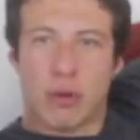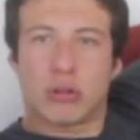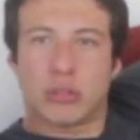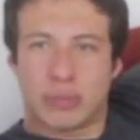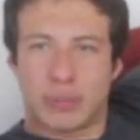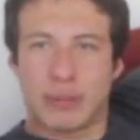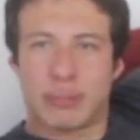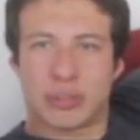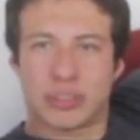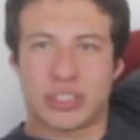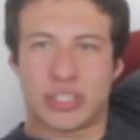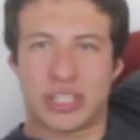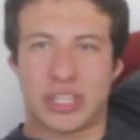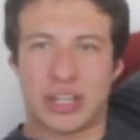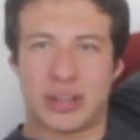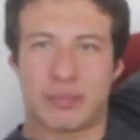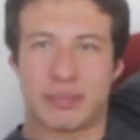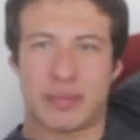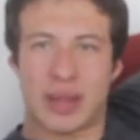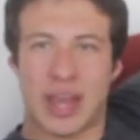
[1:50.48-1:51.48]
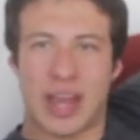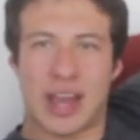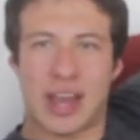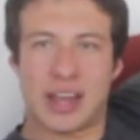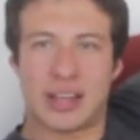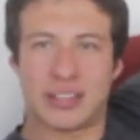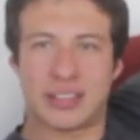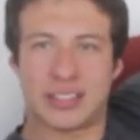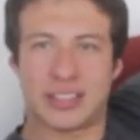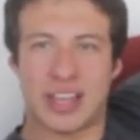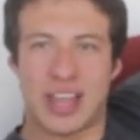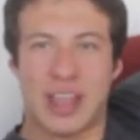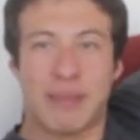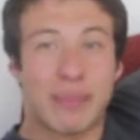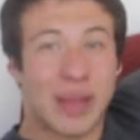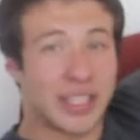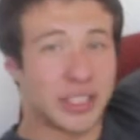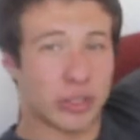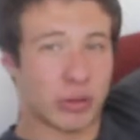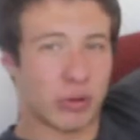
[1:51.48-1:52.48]
most people see him as a
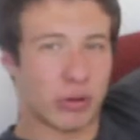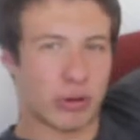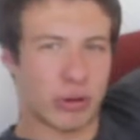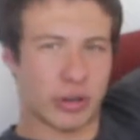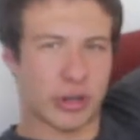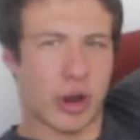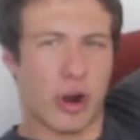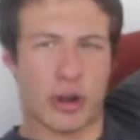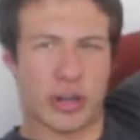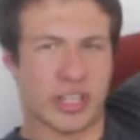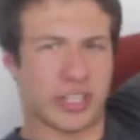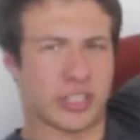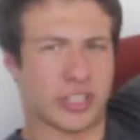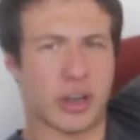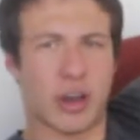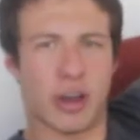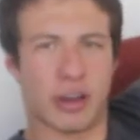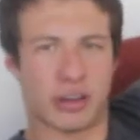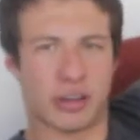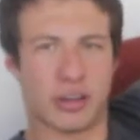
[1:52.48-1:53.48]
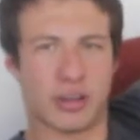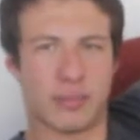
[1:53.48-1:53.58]
mentor or guardian to Huck.